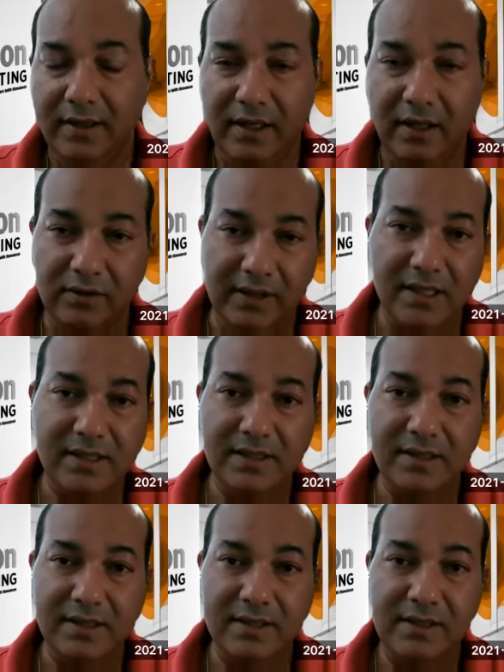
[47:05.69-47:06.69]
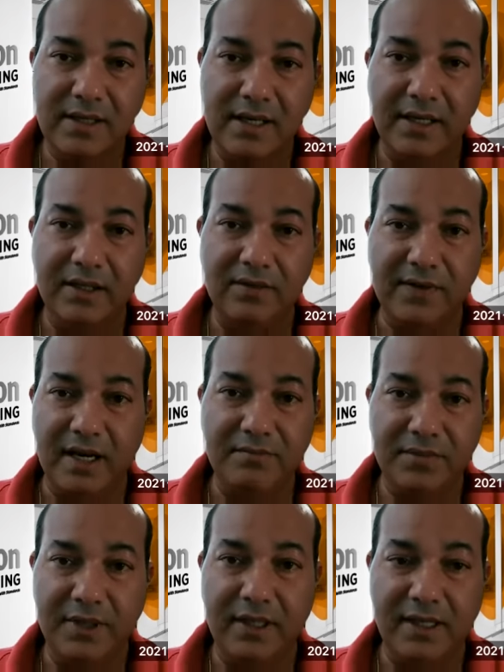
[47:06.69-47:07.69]
Now, this kind of
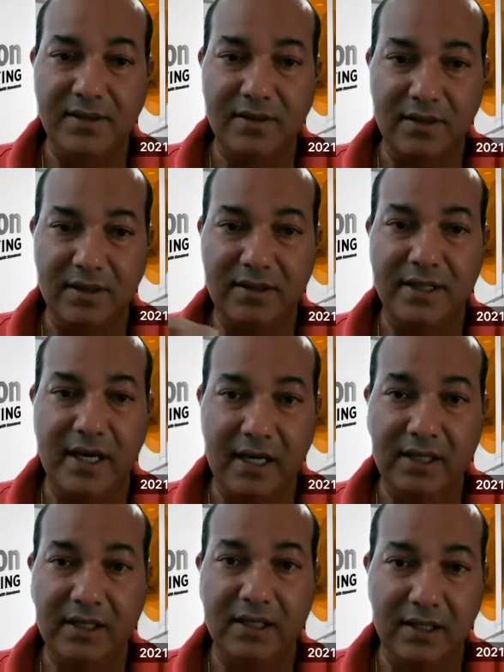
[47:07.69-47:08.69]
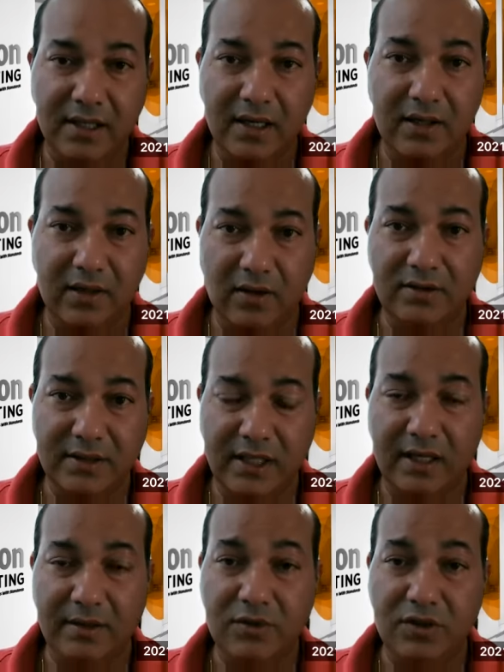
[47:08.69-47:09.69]
campaign is going to take a long
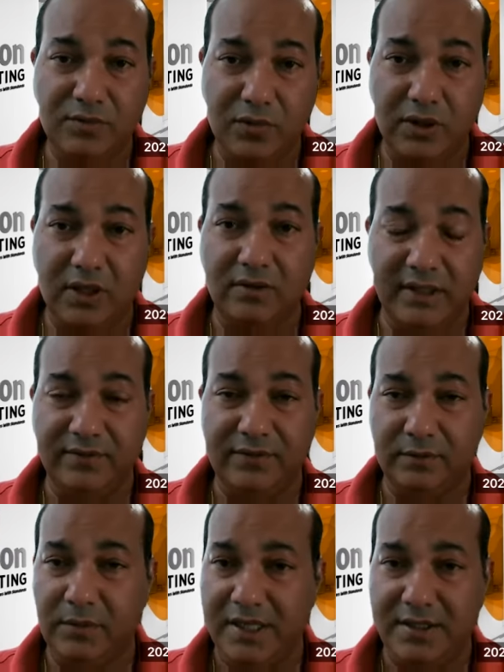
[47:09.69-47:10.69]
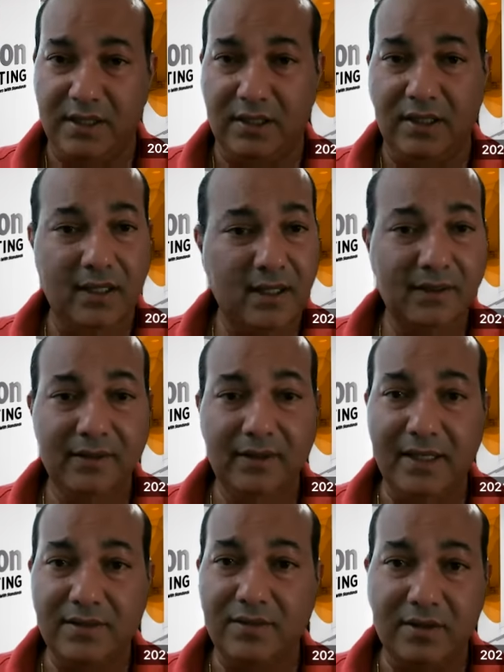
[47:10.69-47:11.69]
time to pull out the information.
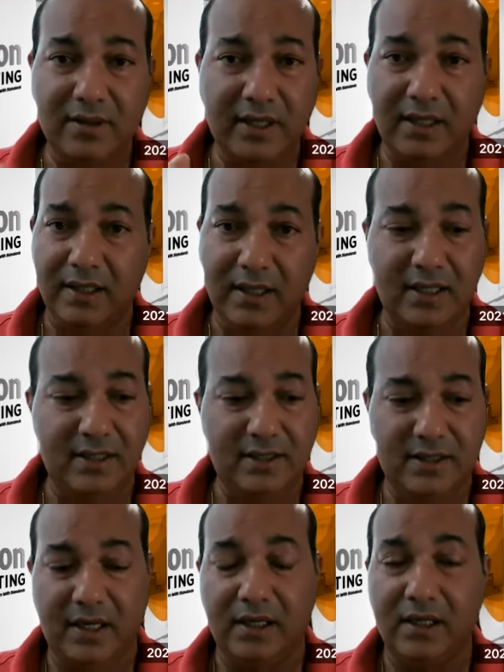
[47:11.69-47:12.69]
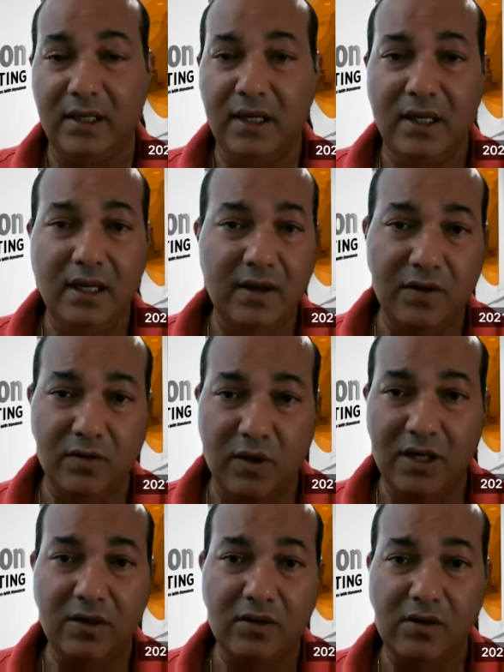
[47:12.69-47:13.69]
That's okay. Let it take. If you
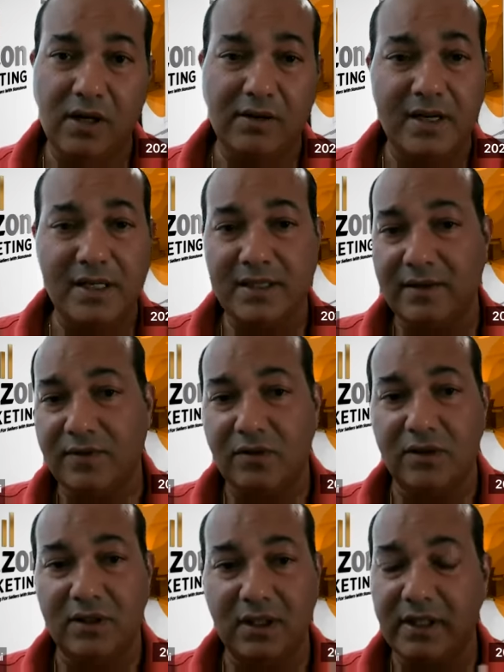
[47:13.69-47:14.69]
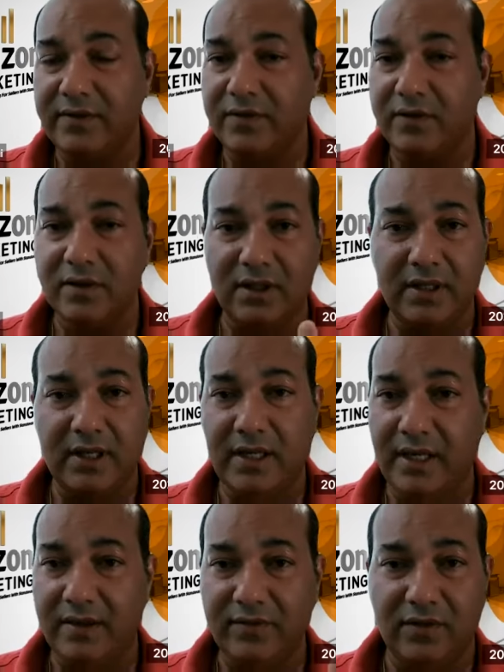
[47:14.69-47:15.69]
want to go aggressive, go 34,
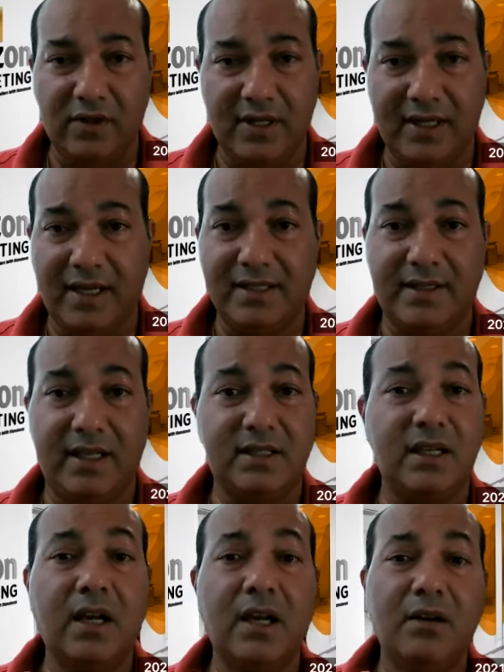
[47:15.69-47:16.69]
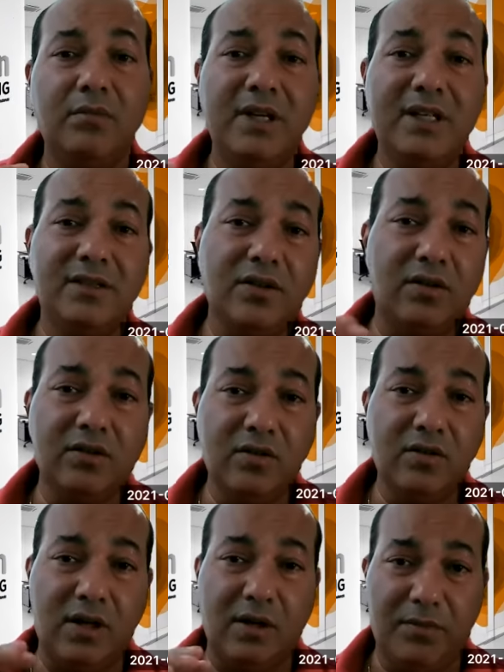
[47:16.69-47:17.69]
39, 49 cents, but don't
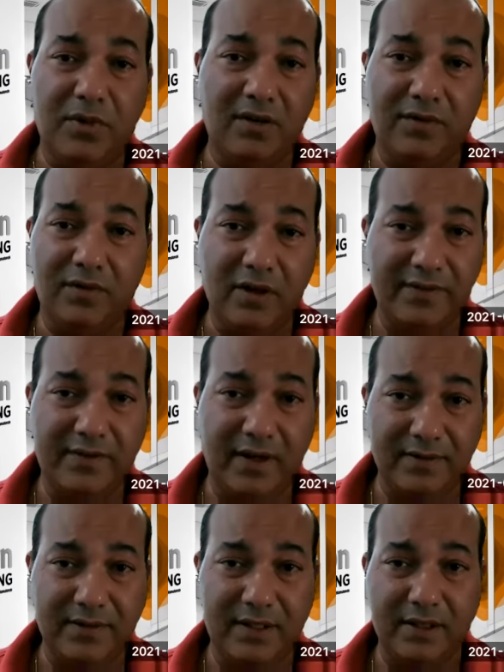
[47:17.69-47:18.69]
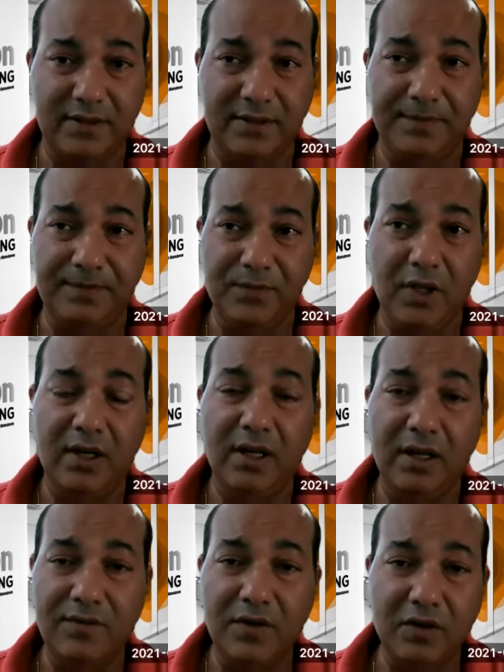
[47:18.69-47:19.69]
go above 45 cents.
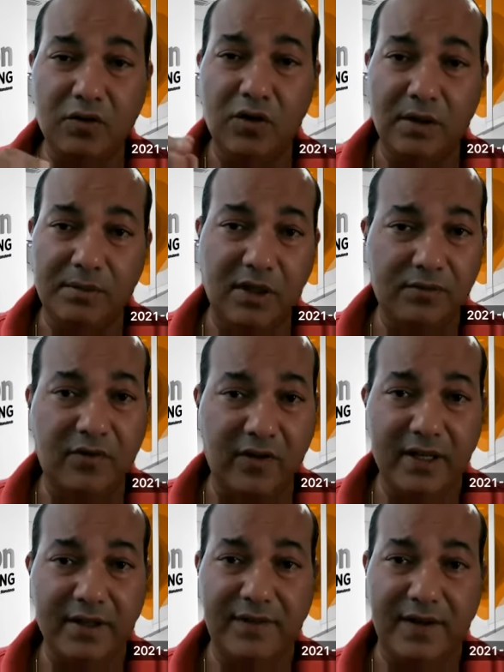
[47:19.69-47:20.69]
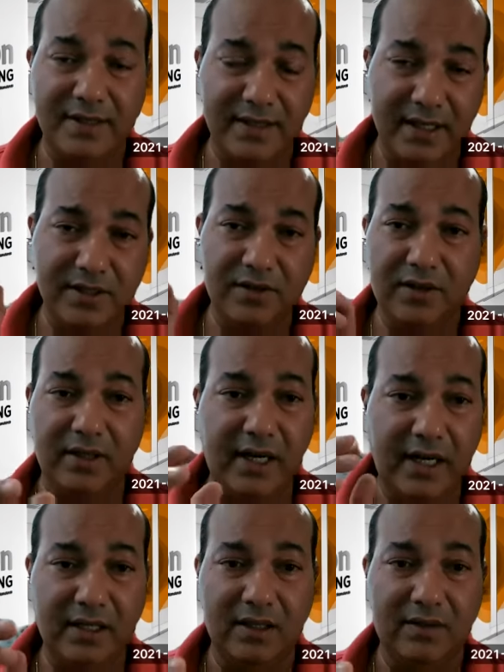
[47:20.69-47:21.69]
If you go above 45 cents, you're going
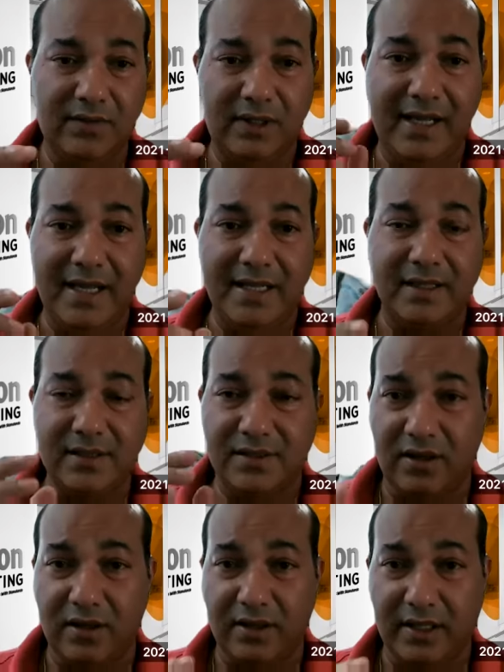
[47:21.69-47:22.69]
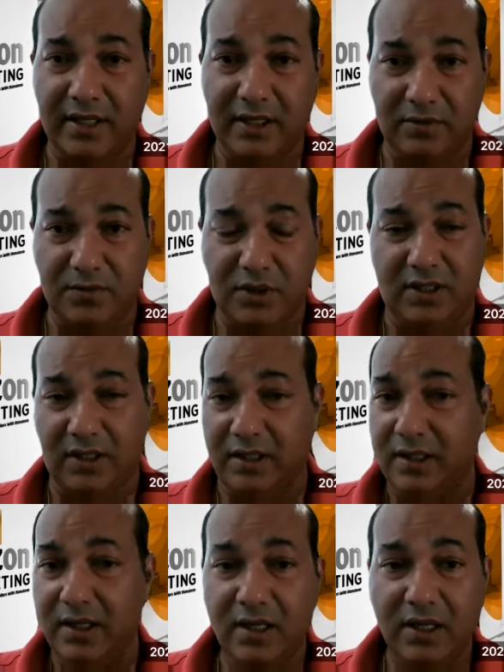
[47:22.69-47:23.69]
to end up with ASINs targeting your product.
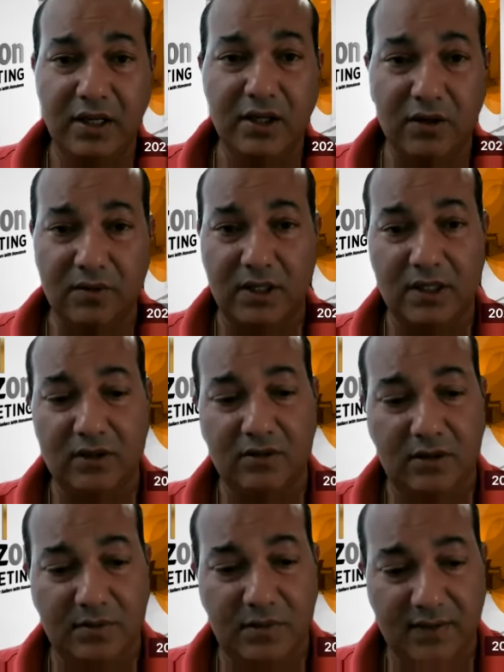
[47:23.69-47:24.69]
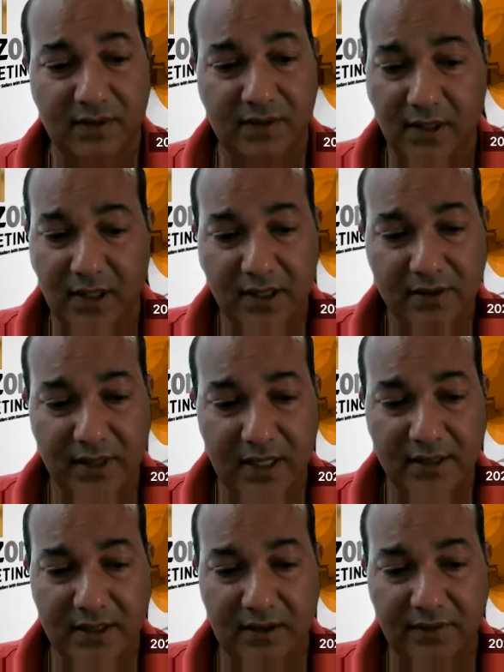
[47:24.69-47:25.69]
You don't want to go above. So
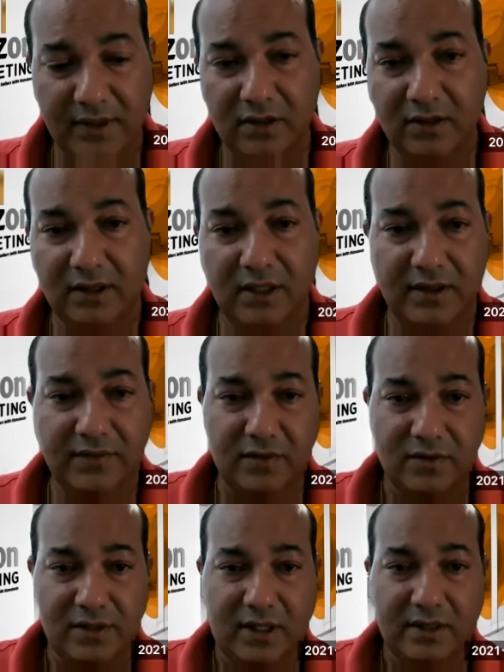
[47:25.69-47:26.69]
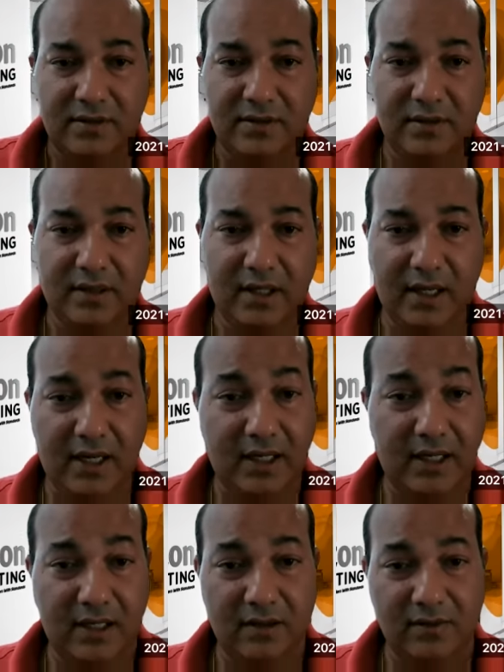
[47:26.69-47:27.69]
let's say we go 34 cents. Okay.
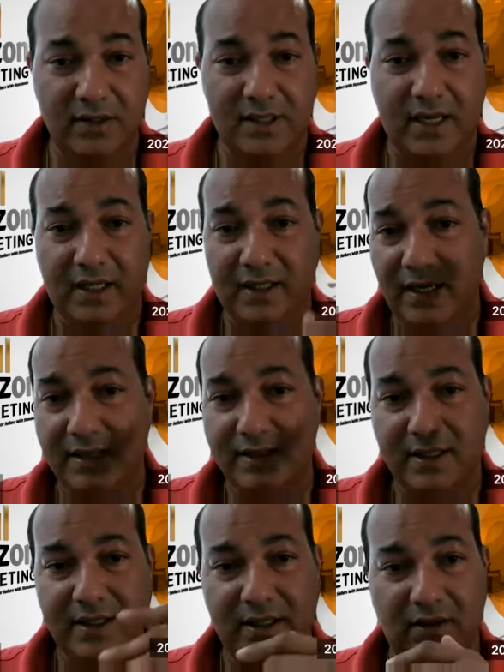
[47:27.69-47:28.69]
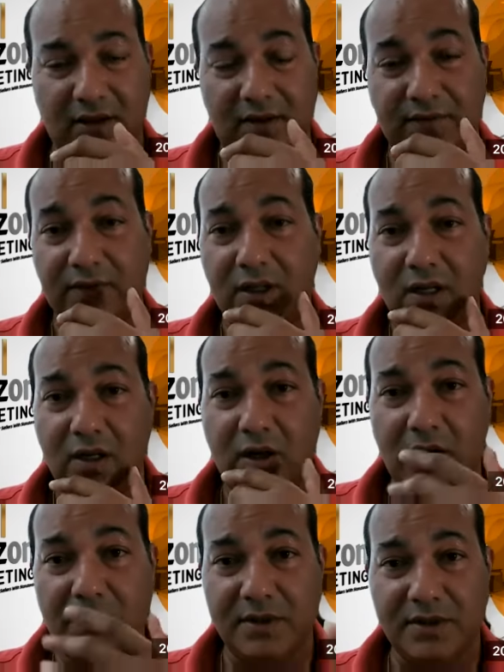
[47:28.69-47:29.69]
I see a lot of
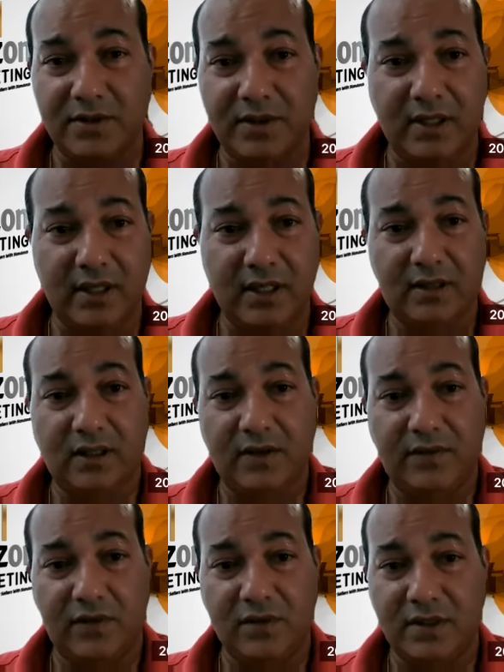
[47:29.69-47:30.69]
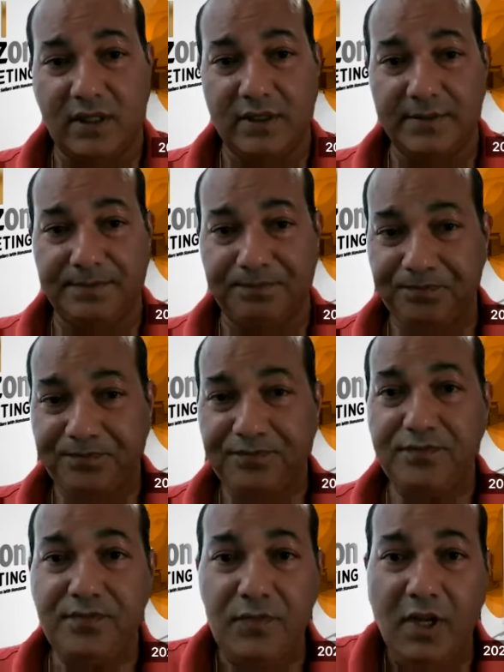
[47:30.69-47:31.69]
opportunity in 34 cents.
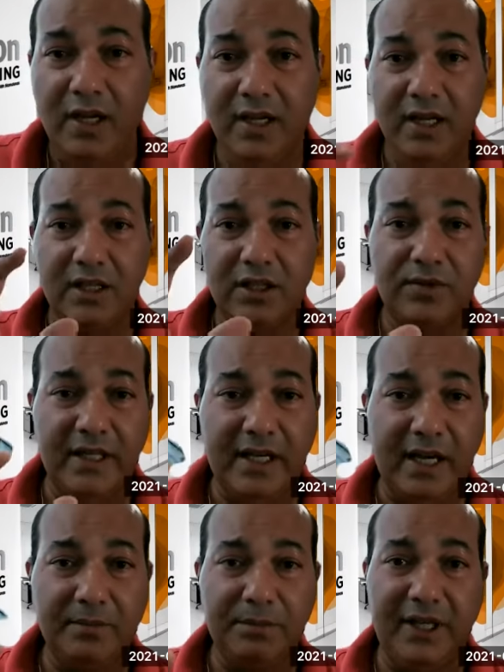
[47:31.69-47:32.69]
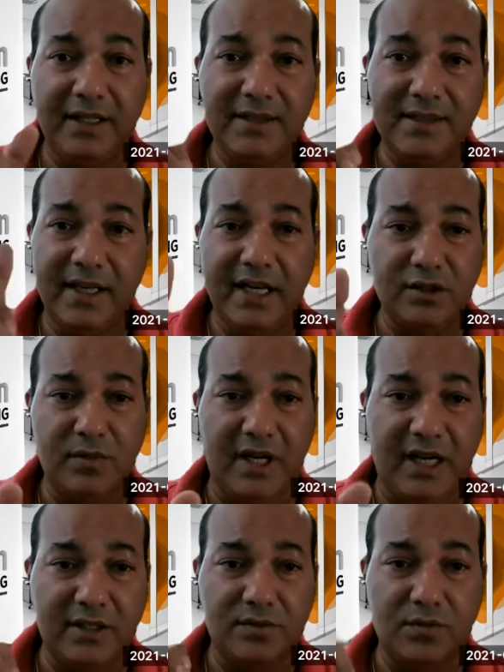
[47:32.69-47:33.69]
3 campaigns, each
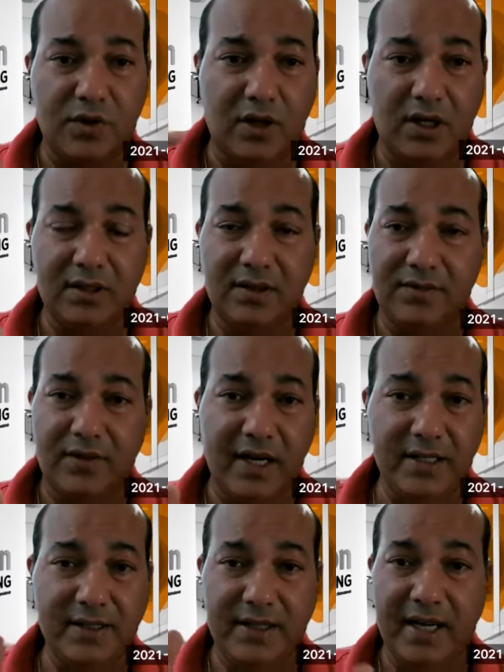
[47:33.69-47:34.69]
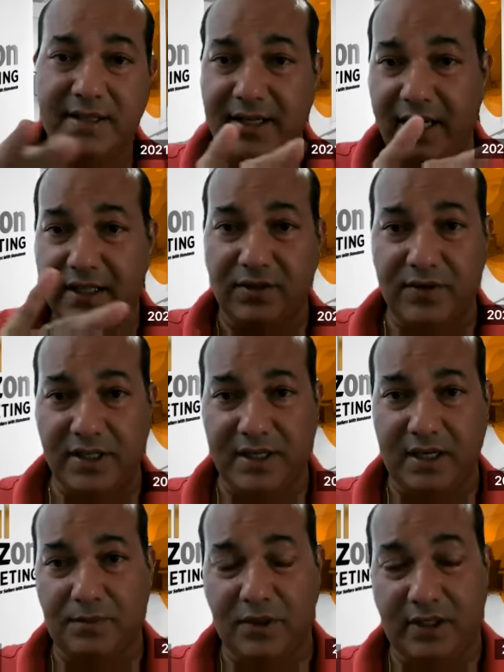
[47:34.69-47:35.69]
match, broad, phrase, exact, 3
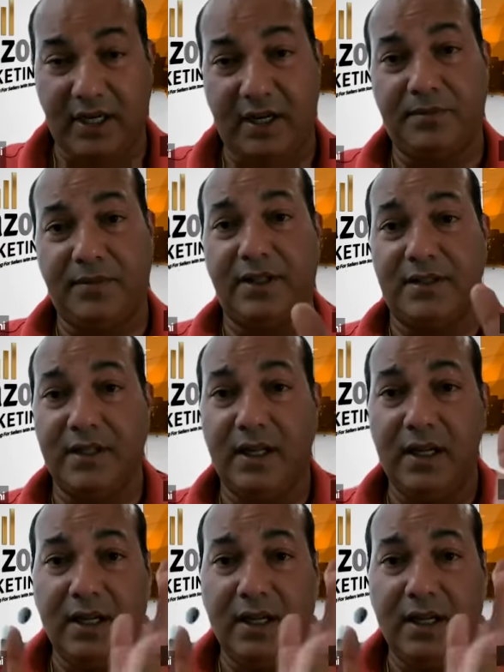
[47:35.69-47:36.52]
separate campaigns.